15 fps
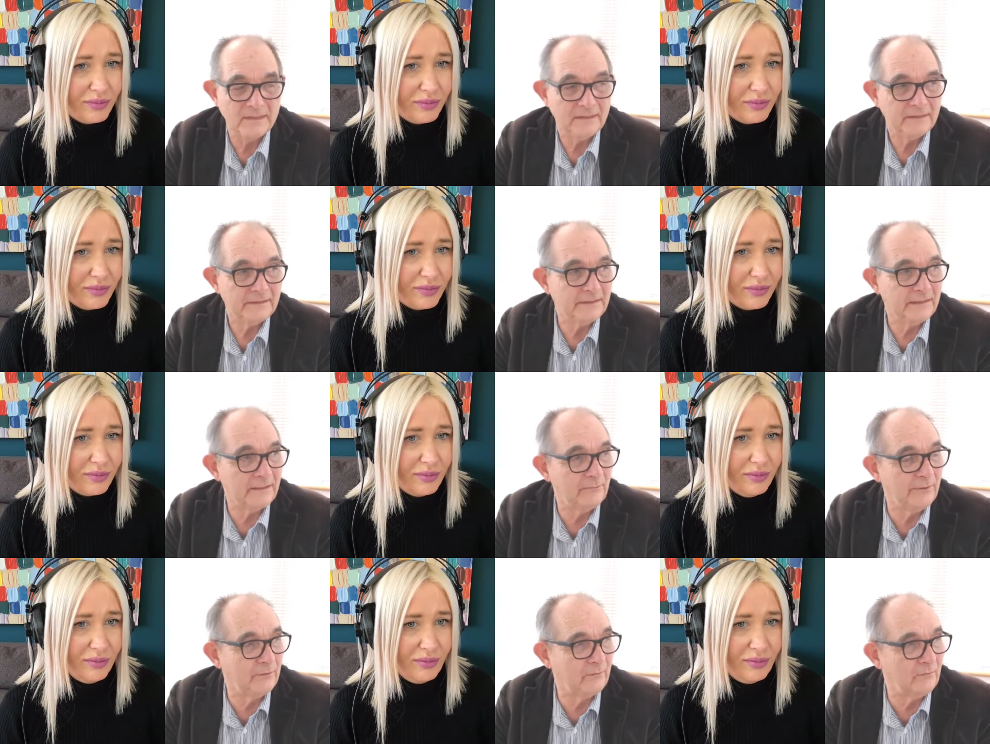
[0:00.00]
Speaker 1: Yeah,
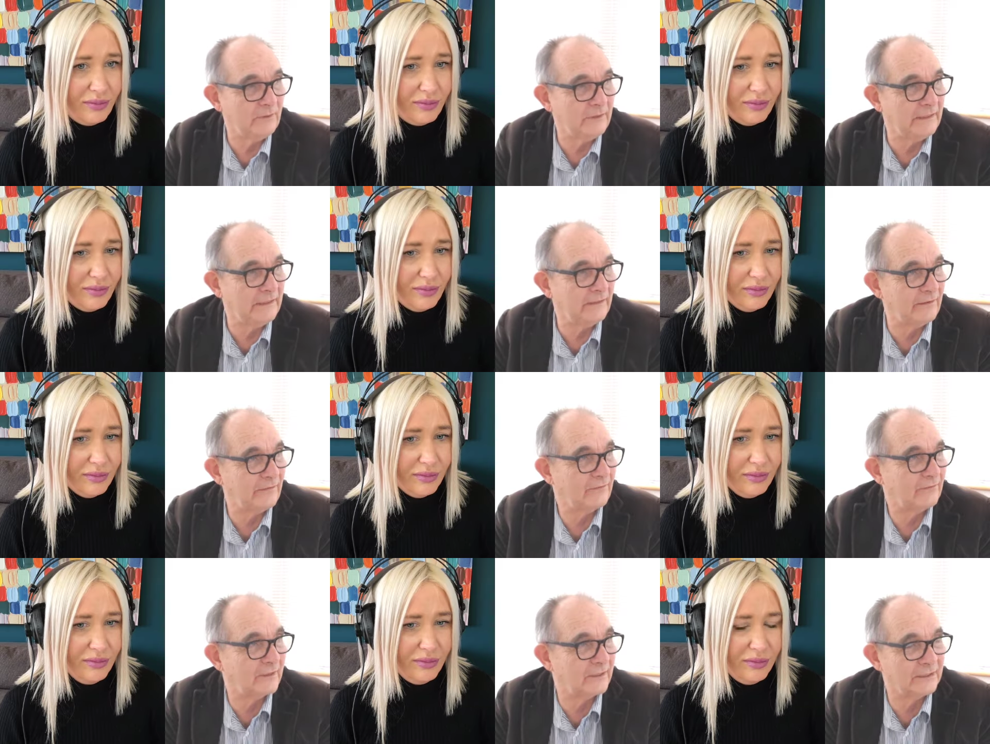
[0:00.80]
we all need these
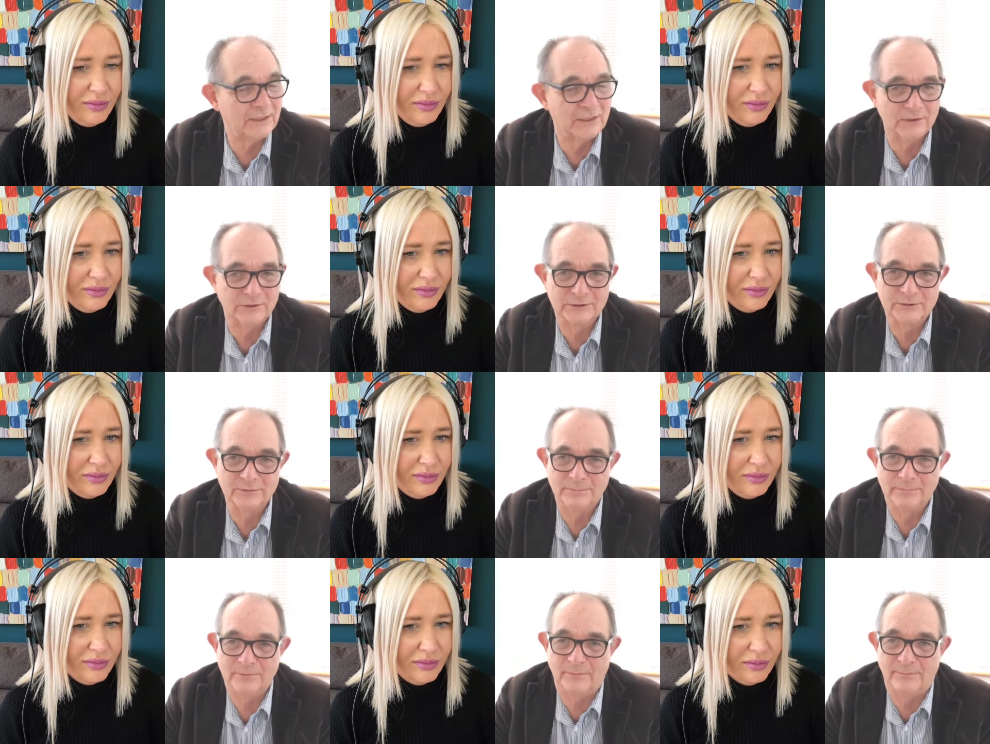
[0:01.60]
psychological
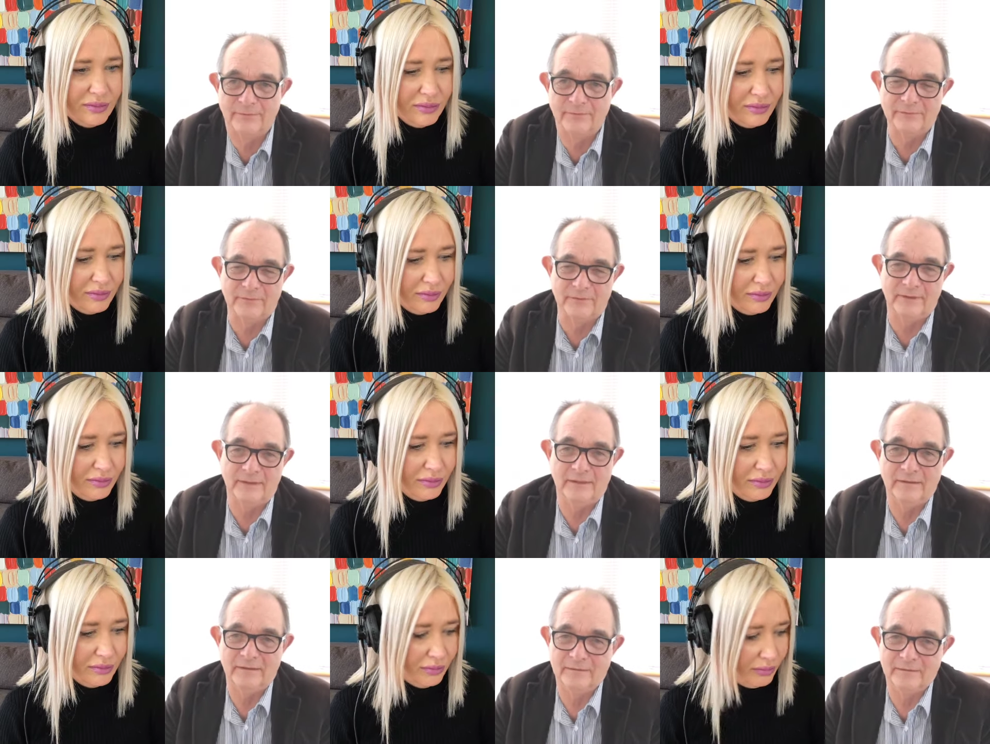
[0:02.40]
props for the
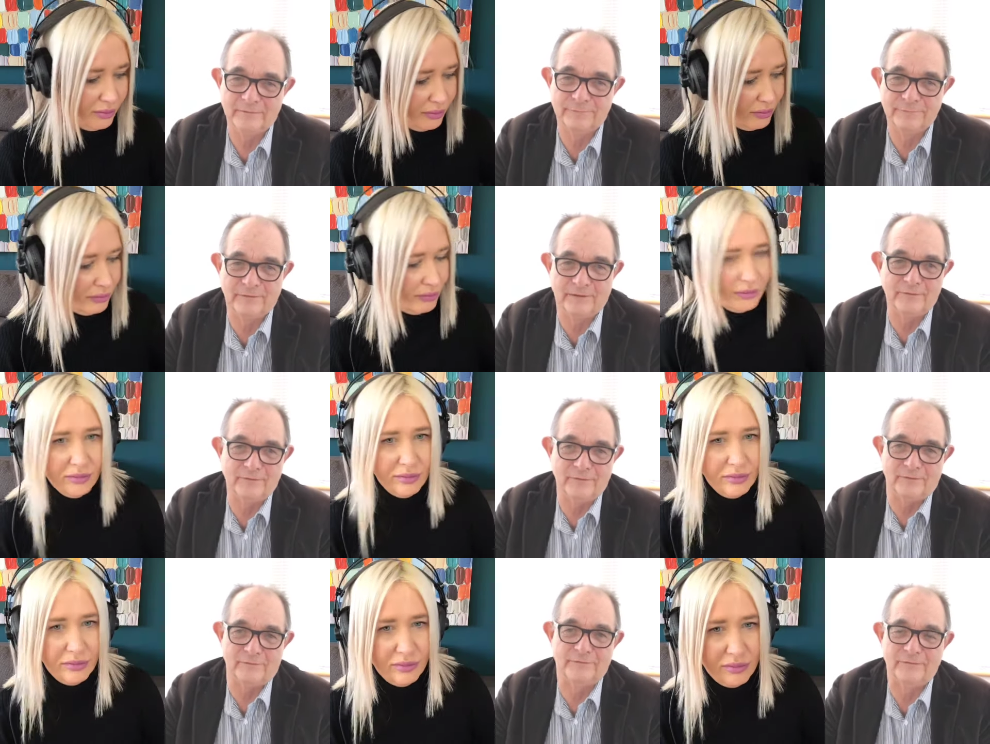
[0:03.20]
to fight
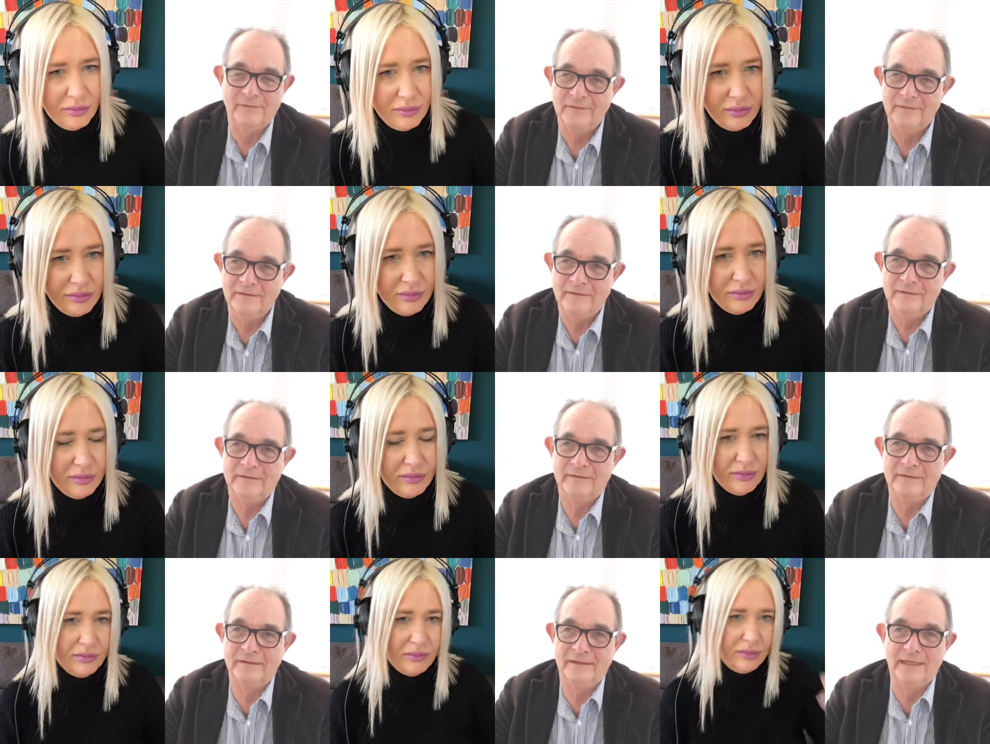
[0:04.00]
off
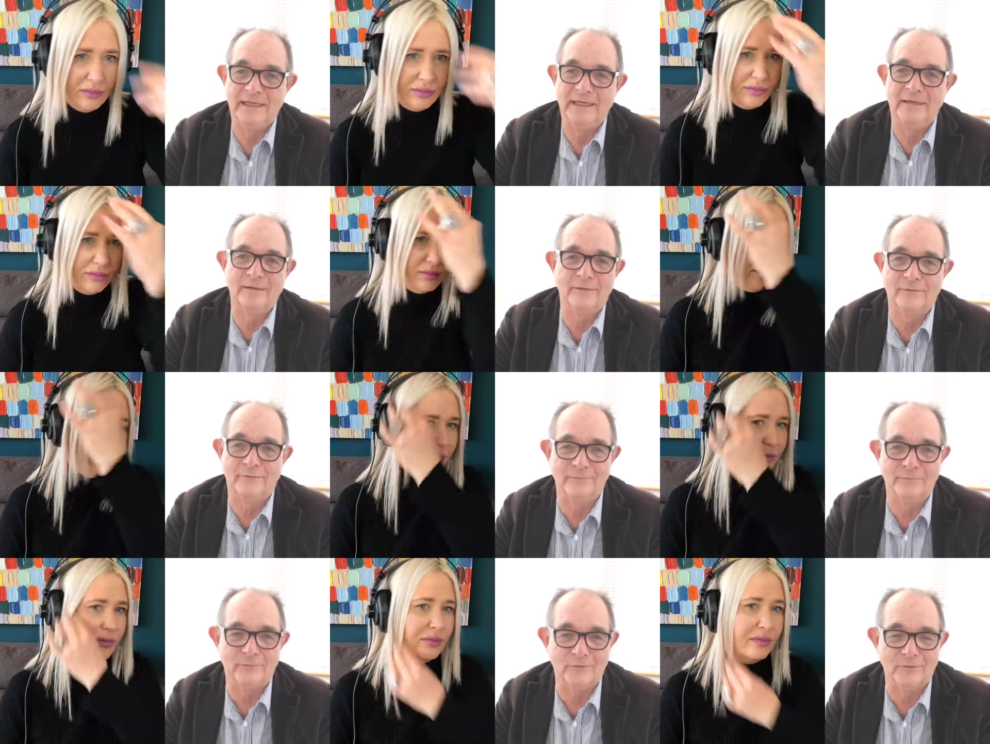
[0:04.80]
the endless
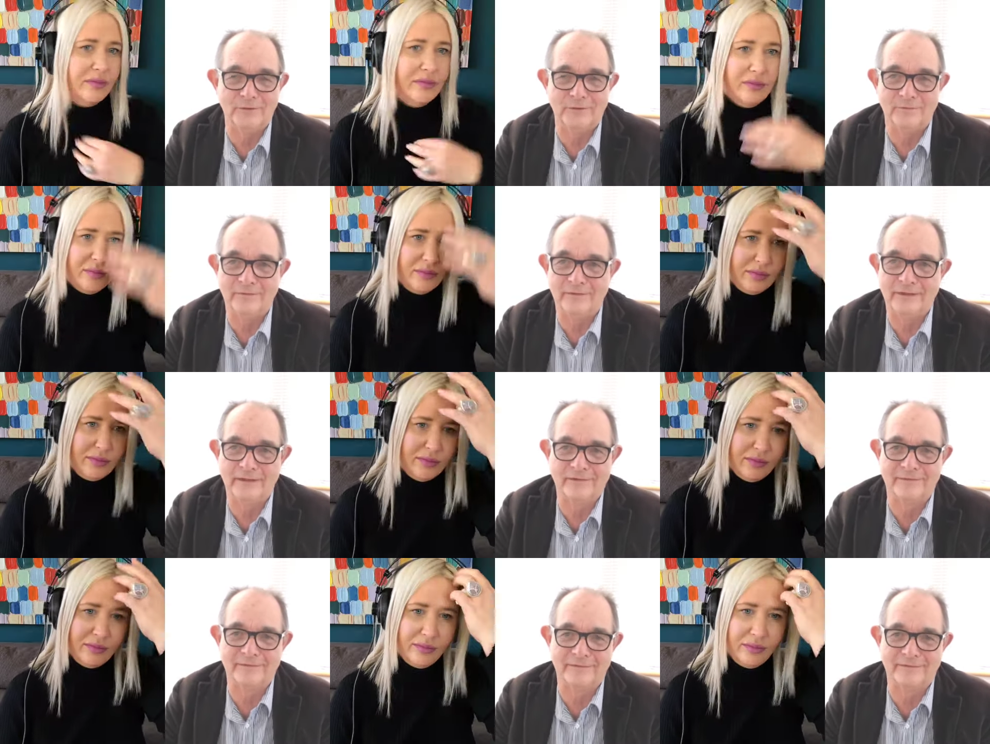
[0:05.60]
void of the
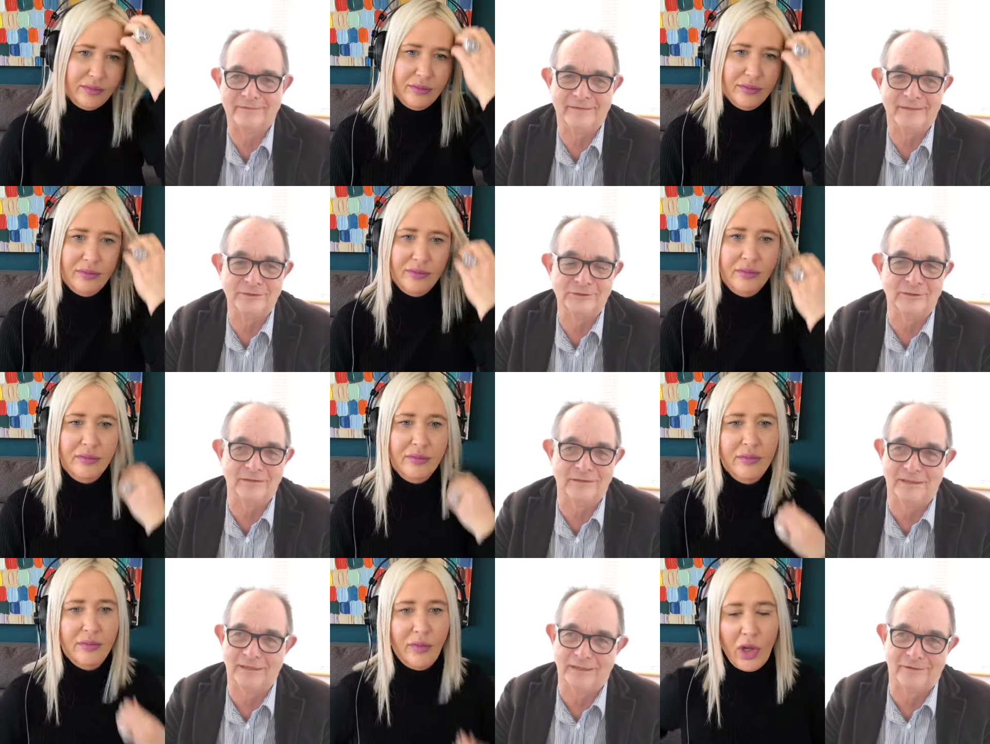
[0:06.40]
existential
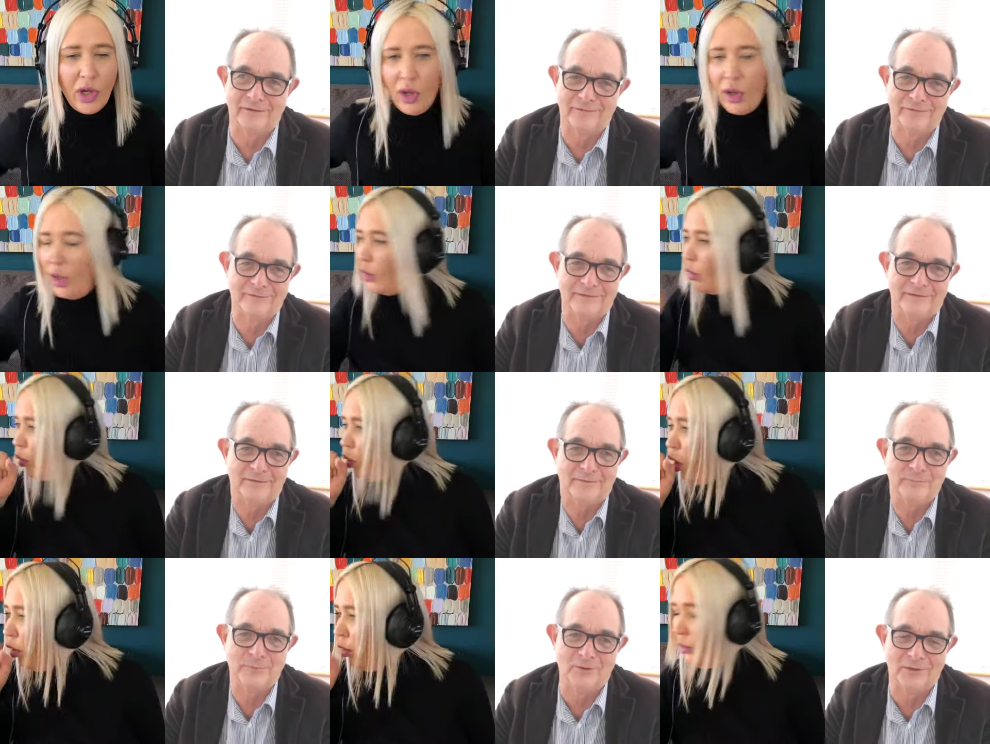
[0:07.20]
angst and
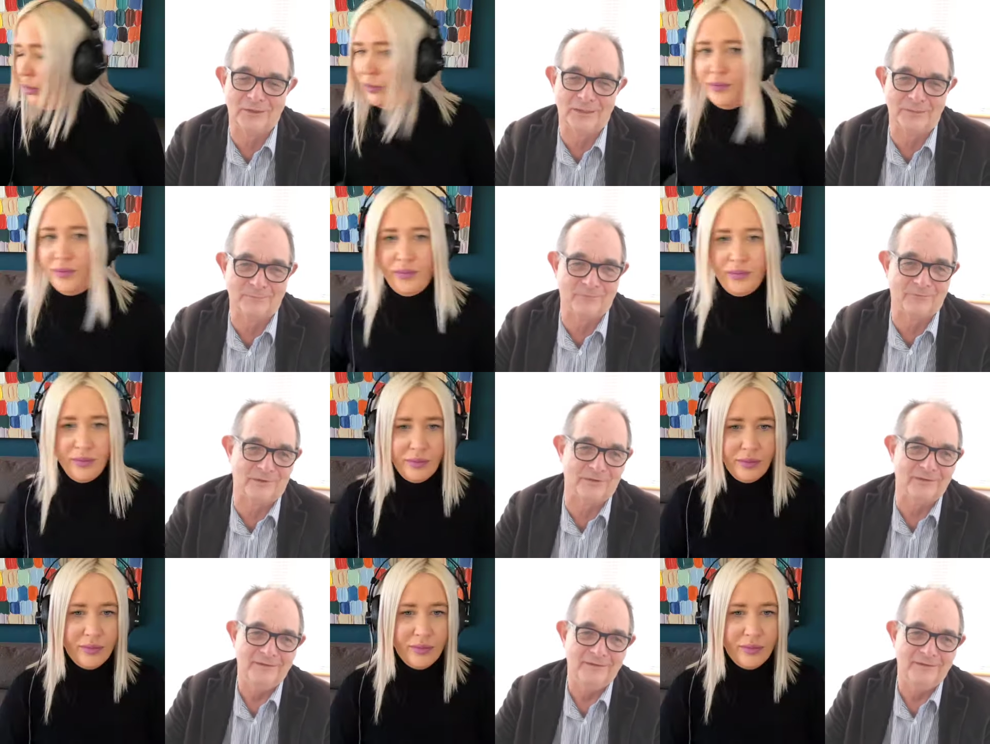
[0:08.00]
apocalyptic